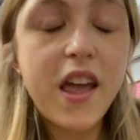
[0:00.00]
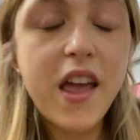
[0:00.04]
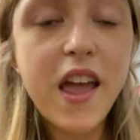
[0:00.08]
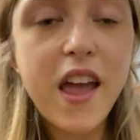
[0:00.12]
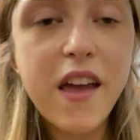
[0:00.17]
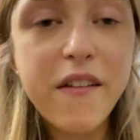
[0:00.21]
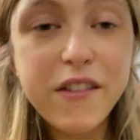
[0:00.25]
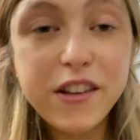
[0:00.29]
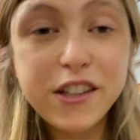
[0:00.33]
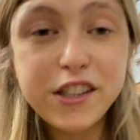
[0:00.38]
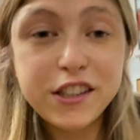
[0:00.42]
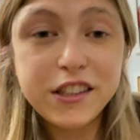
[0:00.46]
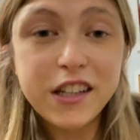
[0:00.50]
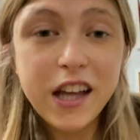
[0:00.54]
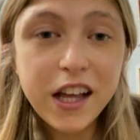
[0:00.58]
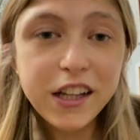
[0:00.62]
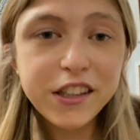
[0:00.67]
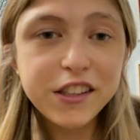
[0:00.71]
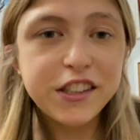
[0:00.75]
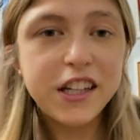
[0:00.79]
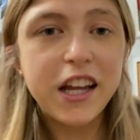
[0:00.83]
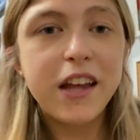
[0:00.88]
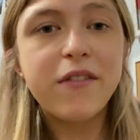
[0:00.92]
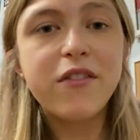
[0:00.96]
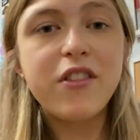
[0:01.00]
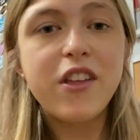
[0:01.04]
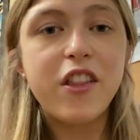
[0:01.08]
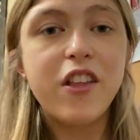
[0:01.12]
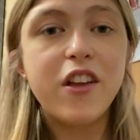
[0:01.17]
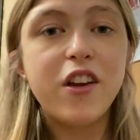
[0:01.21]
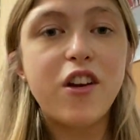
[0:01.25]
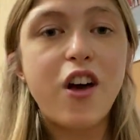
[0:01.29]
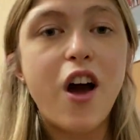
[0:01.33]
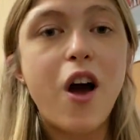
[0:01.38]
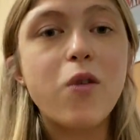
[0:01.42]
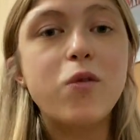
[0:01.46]
it's not safe, then
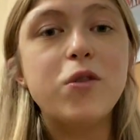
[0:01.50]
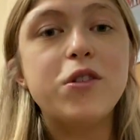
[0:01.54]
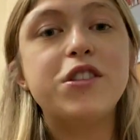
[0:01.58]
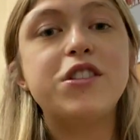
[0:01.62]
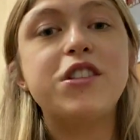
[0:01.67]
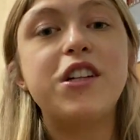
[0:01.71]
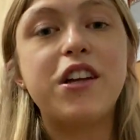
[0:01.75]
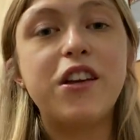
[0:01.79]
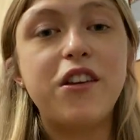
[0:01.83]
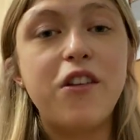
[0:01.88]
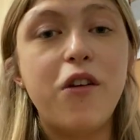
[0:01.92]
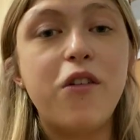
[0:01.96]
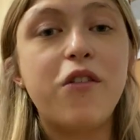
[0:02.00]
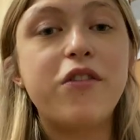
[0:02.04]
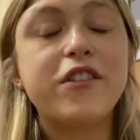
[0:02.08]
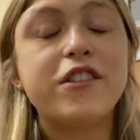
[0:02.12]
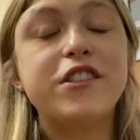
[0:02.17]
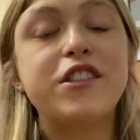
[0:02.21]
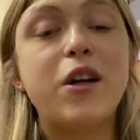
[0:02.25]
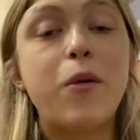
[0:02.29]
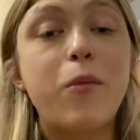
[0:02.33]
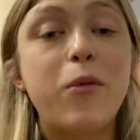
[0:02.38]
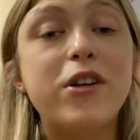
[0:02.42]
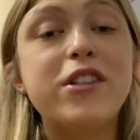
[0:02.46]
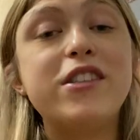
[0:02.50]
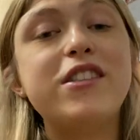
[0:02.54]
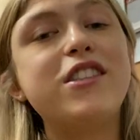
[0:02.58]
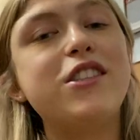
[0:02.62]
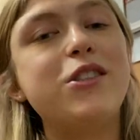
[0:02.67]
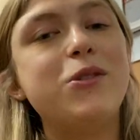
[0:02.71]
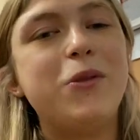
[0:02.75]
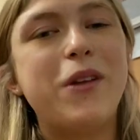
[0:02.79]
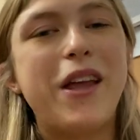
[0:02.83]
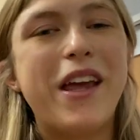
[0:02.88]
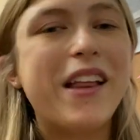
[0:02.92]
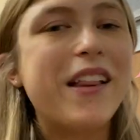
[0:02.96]
the dog will signal for someone
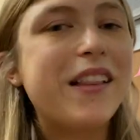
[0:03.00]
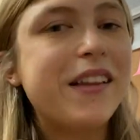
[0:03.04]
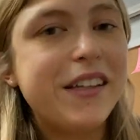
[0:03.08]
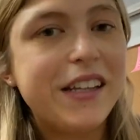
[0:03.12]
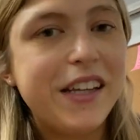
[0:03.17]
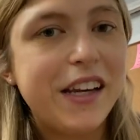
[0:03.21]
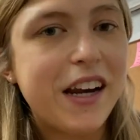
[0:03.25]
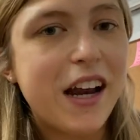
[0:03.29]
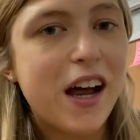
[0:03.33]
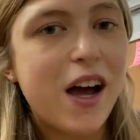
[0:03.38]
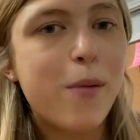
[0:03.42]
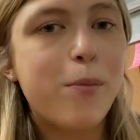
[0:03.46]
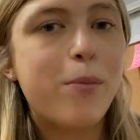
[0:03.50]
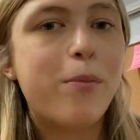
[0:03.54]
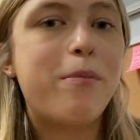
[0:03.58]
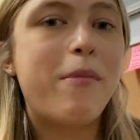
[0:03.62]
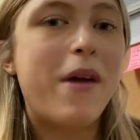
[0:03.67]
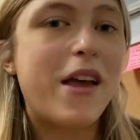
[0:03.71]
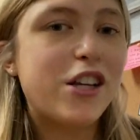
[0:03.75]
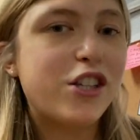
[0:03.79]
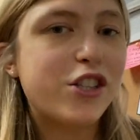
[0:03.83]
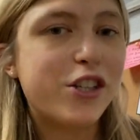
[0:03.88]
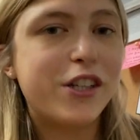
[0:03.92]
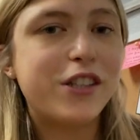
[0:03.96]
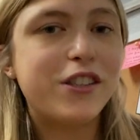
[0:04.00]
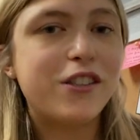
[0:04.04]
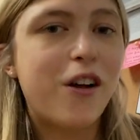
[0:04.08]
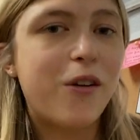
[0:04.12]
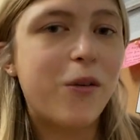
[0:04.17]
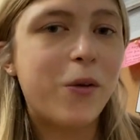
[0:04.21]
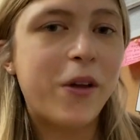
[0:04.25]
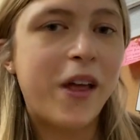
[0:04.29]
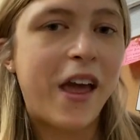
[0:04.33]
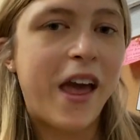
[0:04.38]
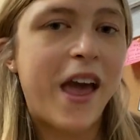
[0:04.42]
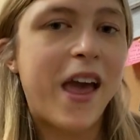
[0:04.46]
to like clean it up and make sure it's
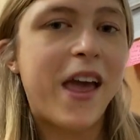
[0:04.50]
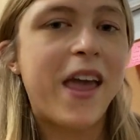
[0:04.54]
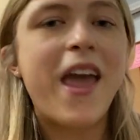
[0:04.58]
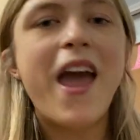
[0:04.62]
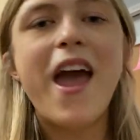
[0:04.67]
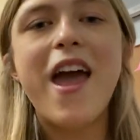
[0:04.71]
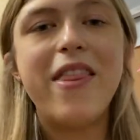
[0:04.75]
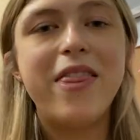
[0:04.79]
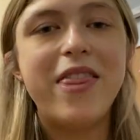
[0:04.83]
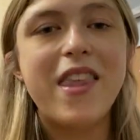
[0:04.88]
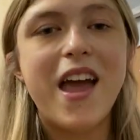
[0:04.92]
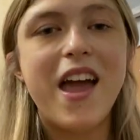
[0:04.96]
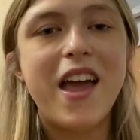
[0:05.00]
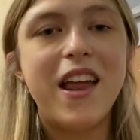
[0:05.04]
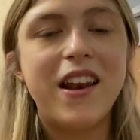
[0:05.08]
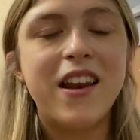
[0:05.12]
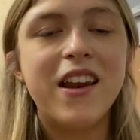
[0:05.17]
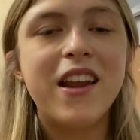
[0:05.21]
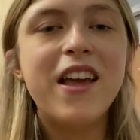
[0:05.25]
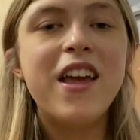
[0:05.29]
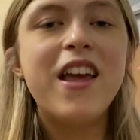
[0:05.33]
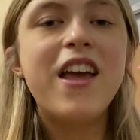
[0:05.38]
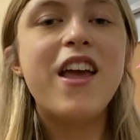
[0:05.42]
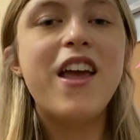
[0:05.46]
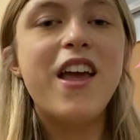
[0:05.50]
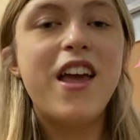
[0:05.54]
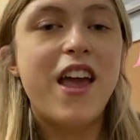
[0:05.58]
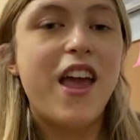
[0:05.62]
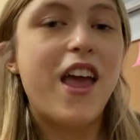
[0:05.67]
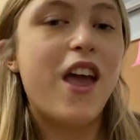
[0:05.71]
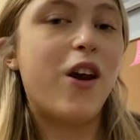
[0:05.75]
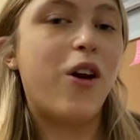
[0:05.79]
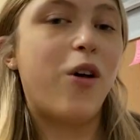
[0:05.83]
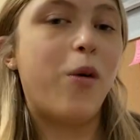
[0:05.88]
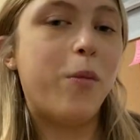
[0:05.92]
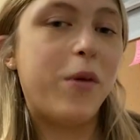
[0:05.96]
okay, and then
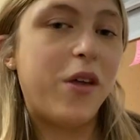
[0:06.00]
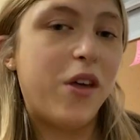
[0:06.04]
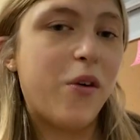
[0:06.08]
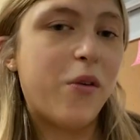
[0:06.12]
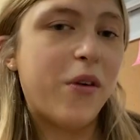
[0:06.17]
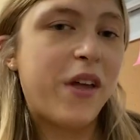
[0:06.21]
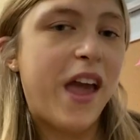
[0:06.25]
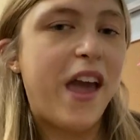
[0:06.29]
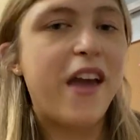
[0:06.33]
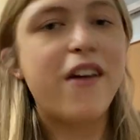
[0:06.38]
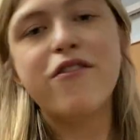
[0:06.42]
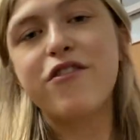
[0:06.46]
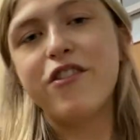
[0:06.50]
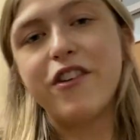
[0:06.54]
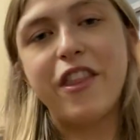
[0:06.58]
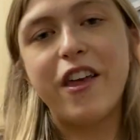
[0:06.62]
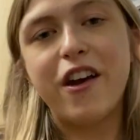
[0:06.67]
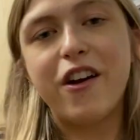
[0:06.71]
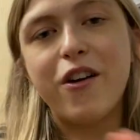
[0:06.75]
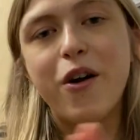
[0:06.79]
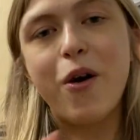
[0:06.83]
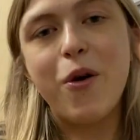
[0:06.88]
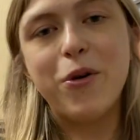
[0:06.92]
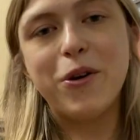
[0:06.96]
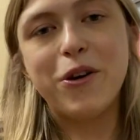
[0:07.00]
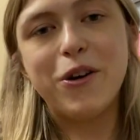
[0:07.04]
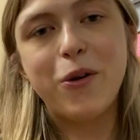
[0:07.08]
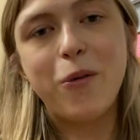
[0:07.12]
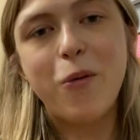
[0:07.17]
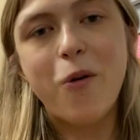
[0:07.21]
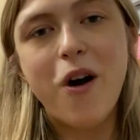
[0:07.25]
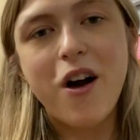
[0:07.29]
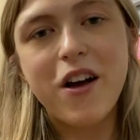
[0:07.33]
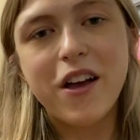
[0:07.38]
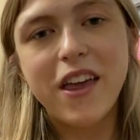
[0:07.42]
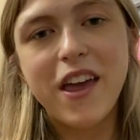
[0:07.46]
it'll be okay for their owner to
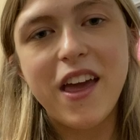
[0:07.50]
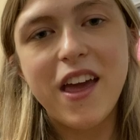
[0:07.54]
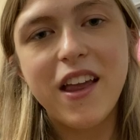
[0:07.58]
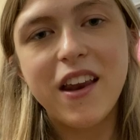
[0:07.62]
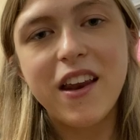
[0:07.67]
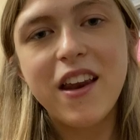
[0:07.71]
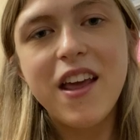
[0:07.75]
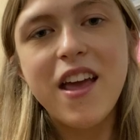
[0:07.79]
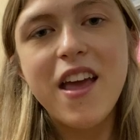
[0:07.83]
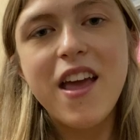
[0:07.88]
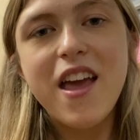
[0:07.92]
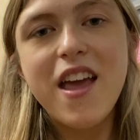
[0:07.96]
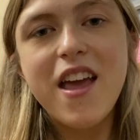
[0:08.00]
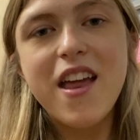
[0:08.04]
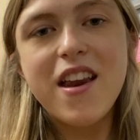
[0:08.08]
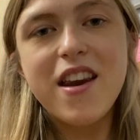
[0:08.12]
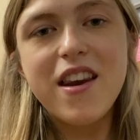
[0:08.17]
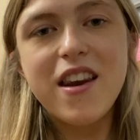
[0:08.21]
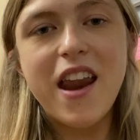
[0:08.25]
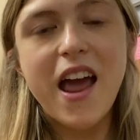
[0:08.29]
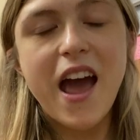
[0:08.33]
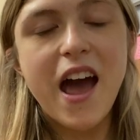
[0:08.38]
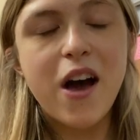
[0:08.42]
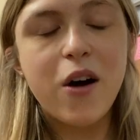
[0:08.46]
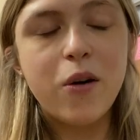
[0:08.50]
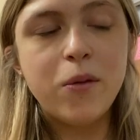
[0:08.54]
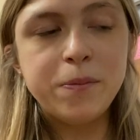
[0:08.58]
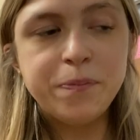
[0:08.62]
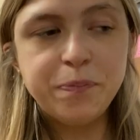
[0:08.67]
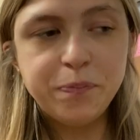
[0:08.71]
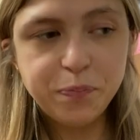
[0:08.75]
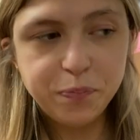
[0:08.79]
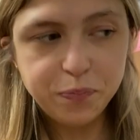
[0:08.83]
walk in. Now,